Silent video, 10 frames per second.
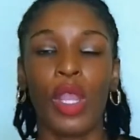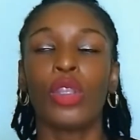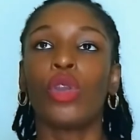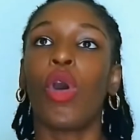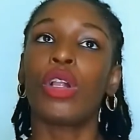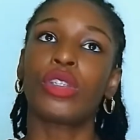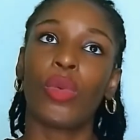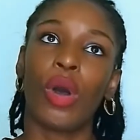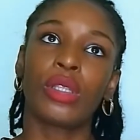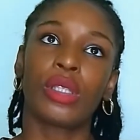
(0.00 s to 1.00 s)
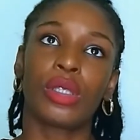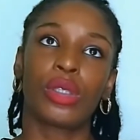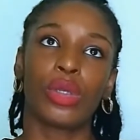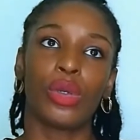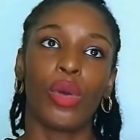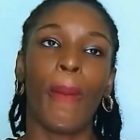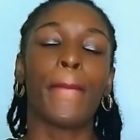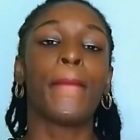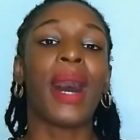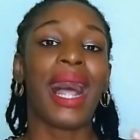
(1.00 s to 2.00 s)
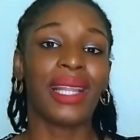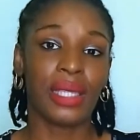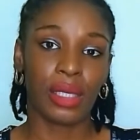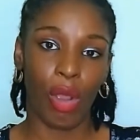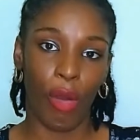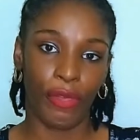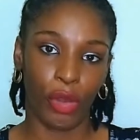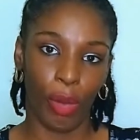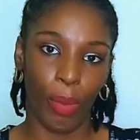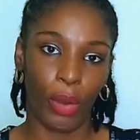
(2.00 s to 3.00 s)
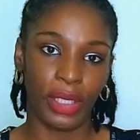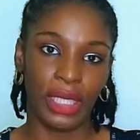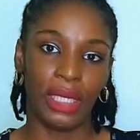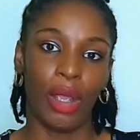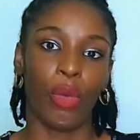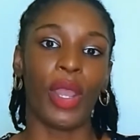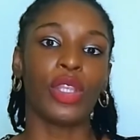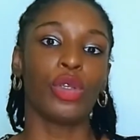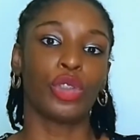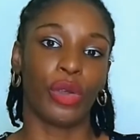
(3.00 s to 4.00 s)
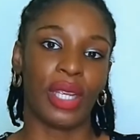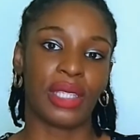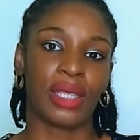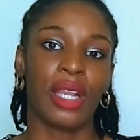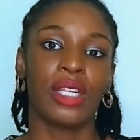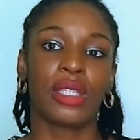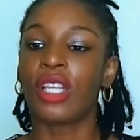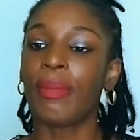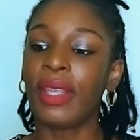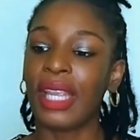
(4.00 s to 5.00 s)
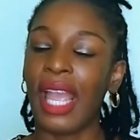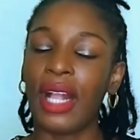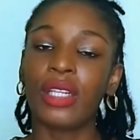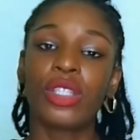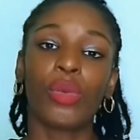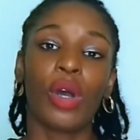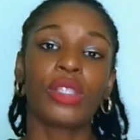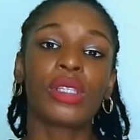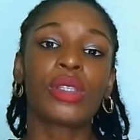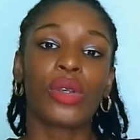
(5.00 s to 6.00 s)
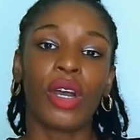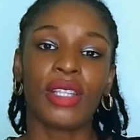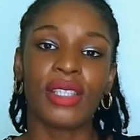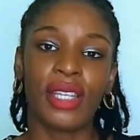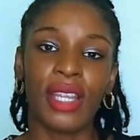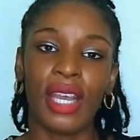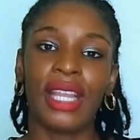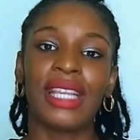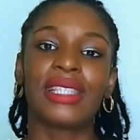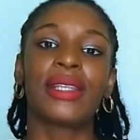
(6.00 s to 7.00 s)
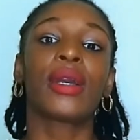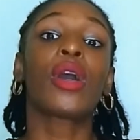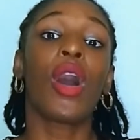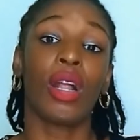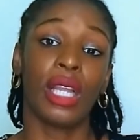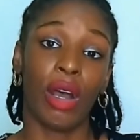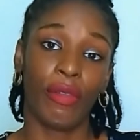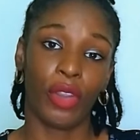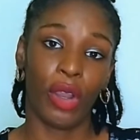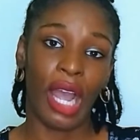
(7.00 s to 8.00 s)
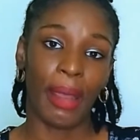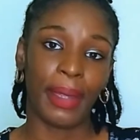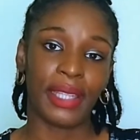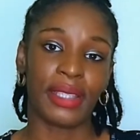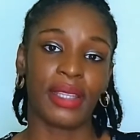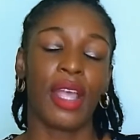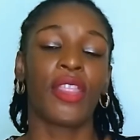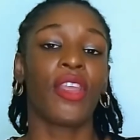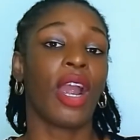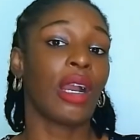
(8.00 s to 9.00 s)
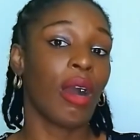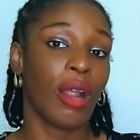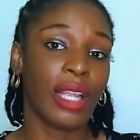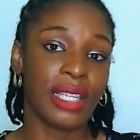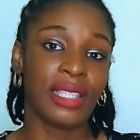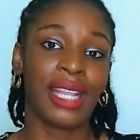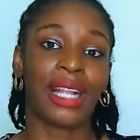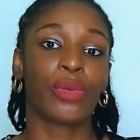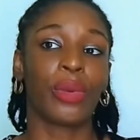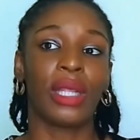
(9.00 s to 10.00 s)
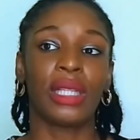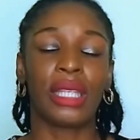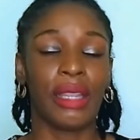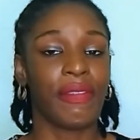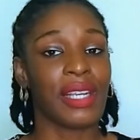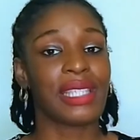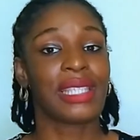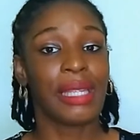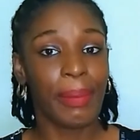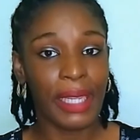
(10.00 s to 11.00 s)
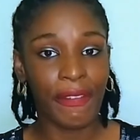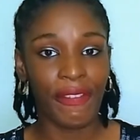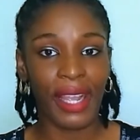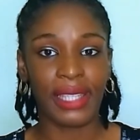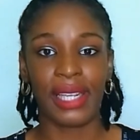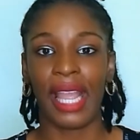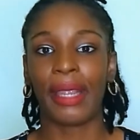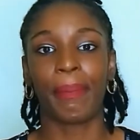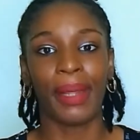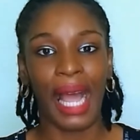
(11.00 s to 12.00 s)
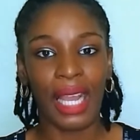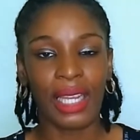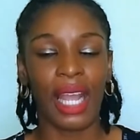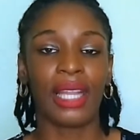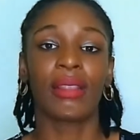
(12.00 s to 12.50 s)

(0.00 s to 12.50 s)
You also want to balance off your body when you dress. Something else you want to consider is the color of your garments. There are colors that will give a slimming effect, like black and